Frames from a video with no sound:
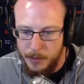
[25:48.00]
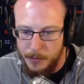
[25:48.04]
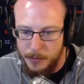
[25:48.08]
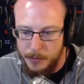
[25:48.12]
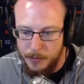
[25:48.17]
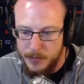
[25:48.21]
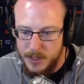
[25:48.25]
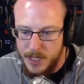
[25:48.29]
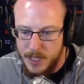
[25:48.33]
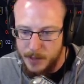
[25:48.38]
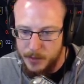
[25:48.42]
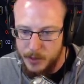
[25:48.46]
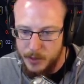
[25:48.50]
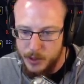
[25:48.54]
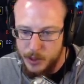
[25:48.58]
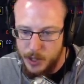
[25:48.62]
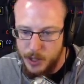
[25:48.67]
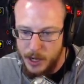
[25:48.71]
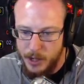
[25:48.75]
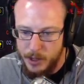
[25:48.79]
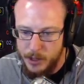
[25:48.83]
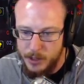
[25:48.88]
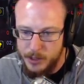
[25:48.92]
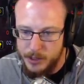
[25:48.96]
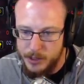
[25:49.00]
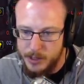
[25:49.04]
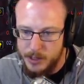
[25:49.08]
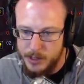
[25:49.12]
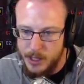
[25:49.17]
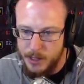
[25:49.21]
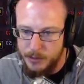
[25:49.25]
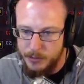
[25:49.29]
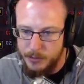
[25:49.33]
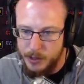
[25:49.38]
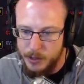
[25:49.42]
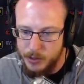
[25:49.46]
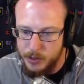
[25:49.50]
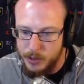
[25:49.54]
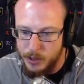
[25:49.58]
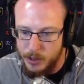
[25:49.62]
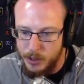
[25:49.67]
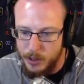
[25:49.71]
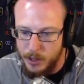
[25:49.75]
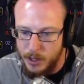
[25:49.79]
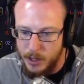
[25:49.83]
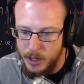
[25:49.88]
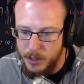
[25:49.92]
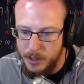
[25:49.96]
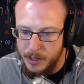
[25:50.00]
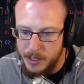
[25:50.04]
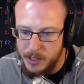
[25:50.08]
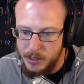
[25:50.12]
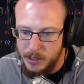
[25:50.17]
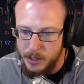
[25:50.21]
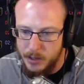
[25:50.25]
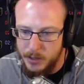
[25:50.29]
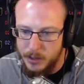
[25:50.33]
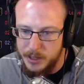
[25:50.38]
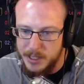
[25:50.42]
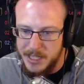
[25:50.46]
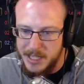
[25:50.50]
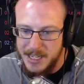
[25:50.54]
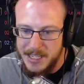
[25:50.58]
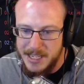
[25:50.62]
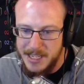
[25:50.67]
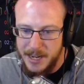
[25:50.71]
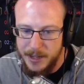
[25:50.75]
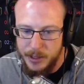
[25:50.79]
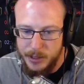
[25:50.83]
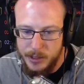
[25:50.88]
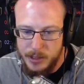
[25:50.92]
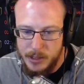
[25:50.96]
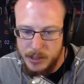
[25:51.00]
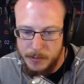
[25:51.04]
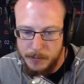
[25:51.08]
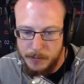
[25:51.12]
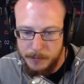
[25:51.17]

damage trackers and stuff, those are that's all details.